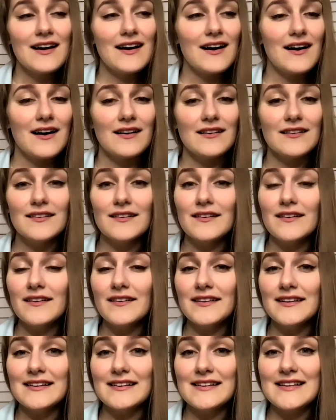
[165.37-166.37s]
Learn
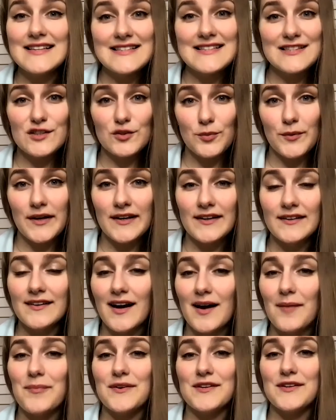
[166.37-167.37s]
at least 20
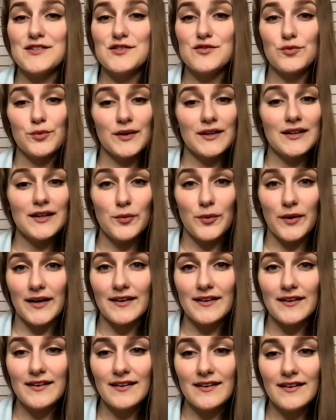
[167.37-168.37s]
topics really
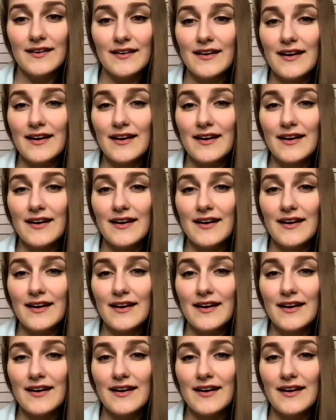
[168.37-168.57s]
well